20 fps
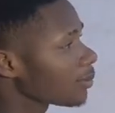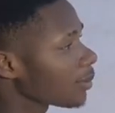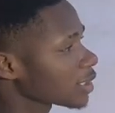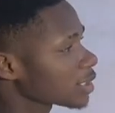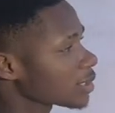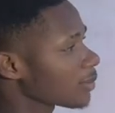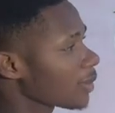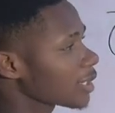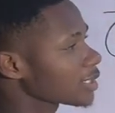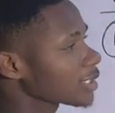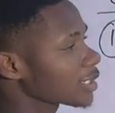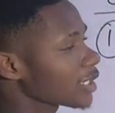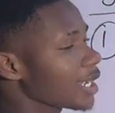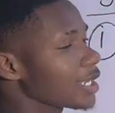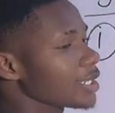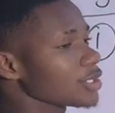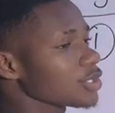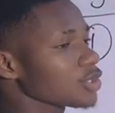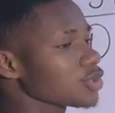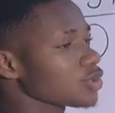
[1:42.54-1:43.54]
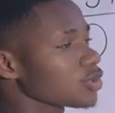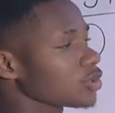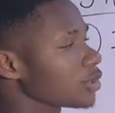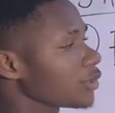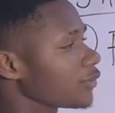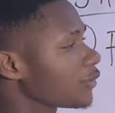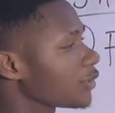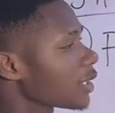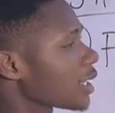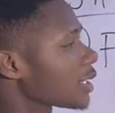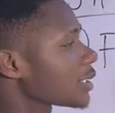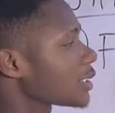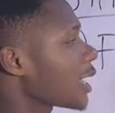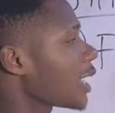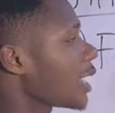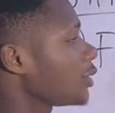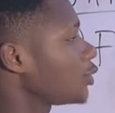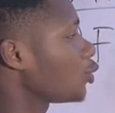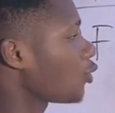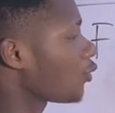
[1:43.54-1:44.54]
mathematically is also given as
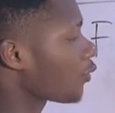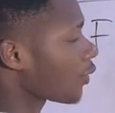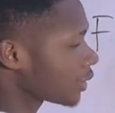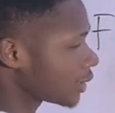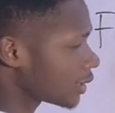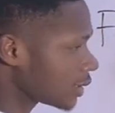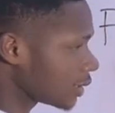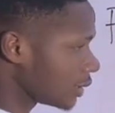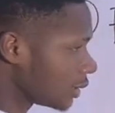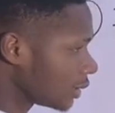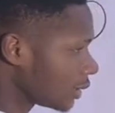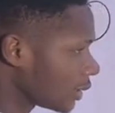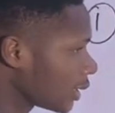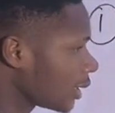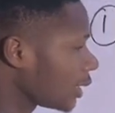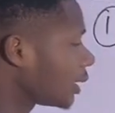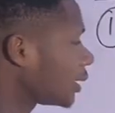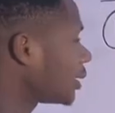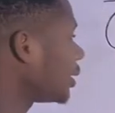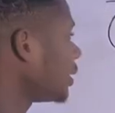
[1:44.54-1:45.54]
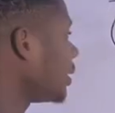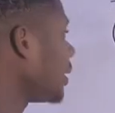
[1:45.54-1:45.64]
N over T. The